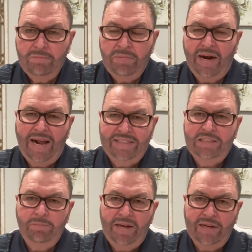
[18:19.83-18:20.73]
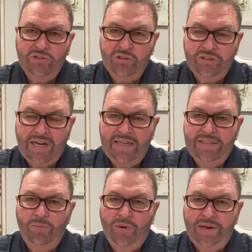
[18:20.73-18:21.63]
but it has to be
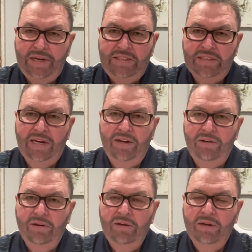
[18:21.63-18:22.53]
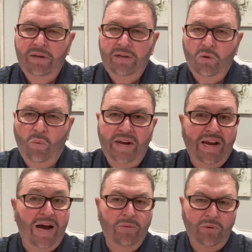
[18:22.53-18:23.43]
exercised and releasing it the way
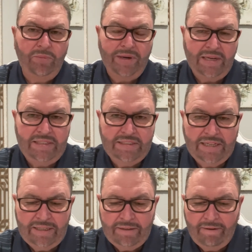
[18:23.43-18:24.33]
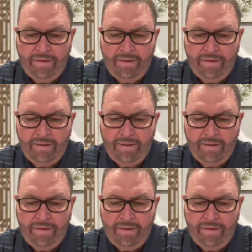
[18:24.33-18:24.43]
God would release it.